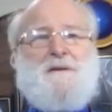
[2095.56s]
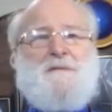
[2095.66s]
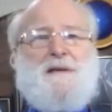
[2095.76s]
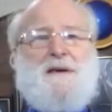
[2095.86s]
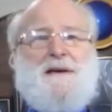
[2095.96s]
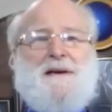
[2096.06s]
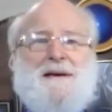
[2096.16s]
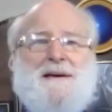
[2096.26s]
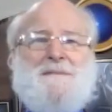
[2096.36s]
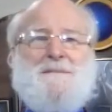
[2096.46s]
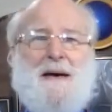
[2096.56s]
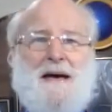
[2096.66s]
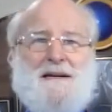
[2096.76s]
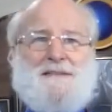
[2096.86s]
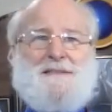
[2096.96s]
of the
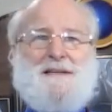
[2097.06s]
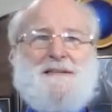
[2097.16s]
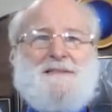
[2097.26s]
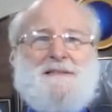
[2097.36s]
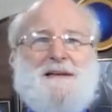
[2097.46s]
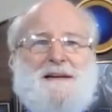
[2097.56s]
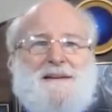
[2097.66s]
magazines that